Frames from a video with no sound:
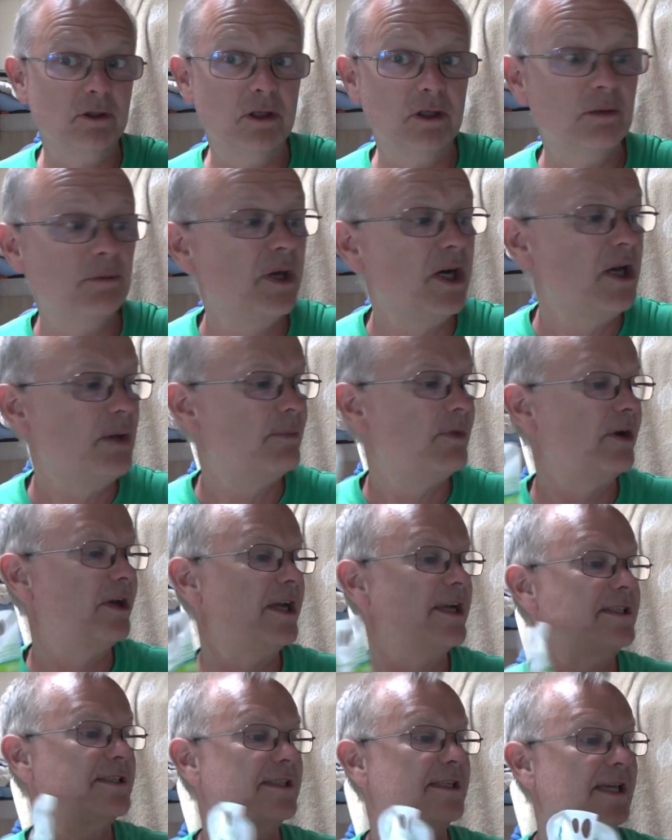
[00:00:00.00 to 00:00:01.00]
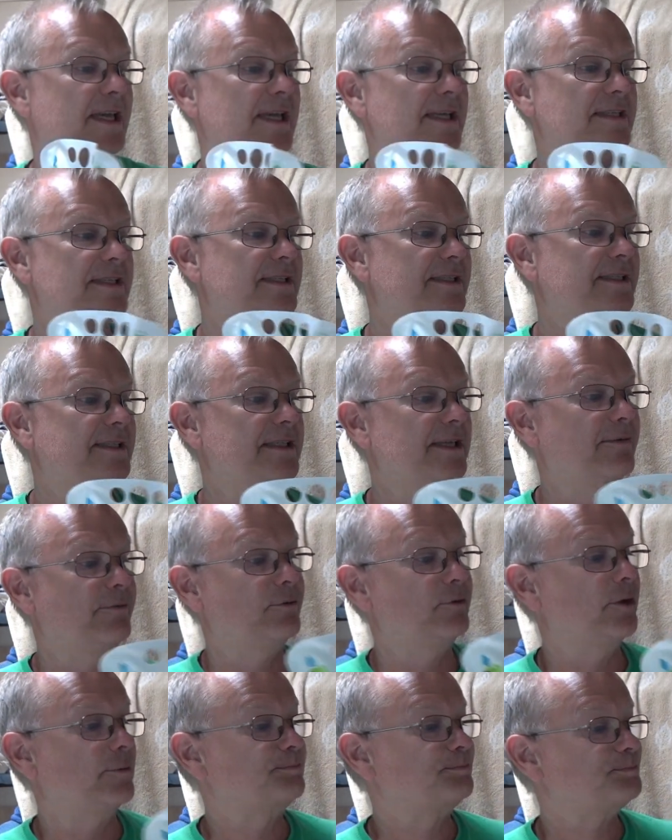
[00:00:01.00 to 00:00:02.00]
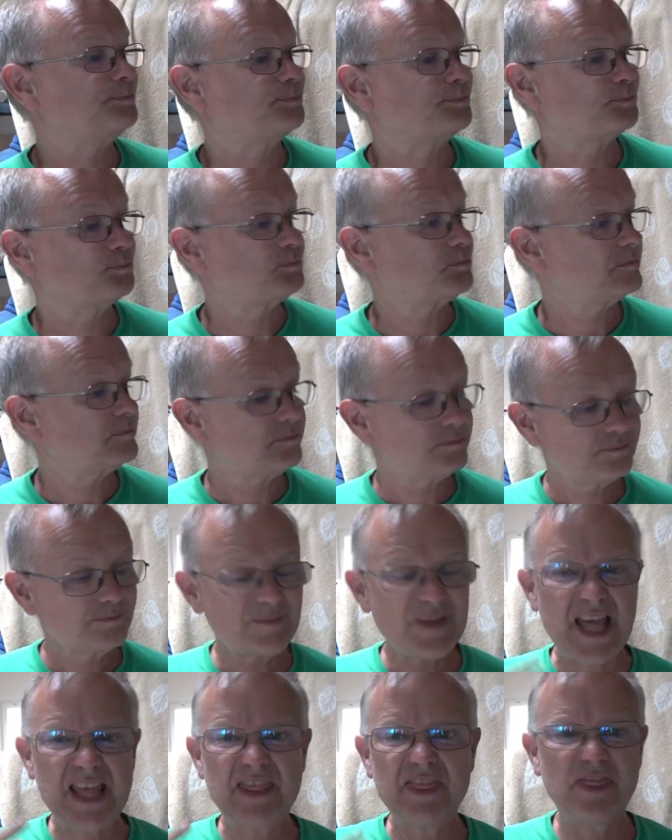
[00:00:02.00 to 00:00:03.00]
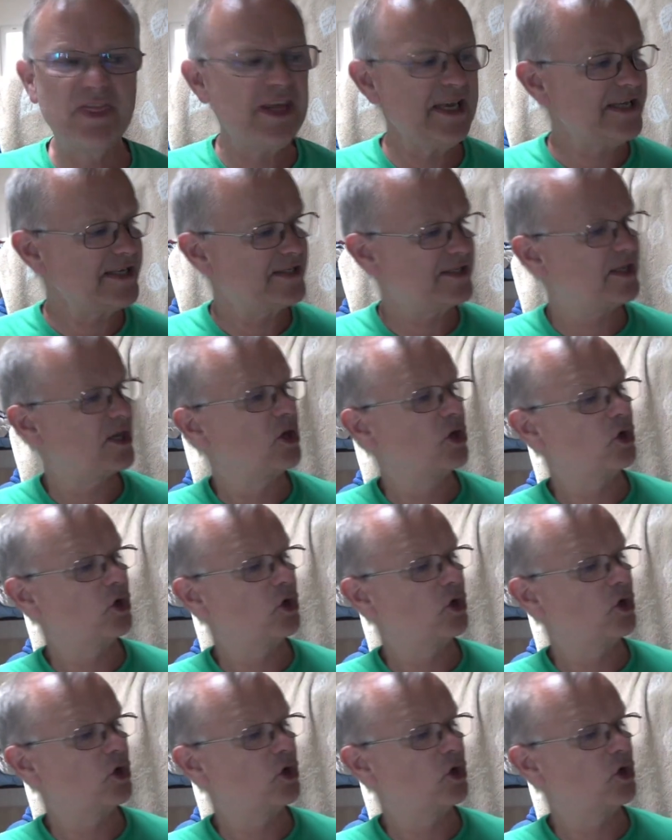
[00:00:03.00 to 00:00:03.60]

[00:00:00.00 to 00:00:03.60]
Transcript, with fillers: know, but it's different. This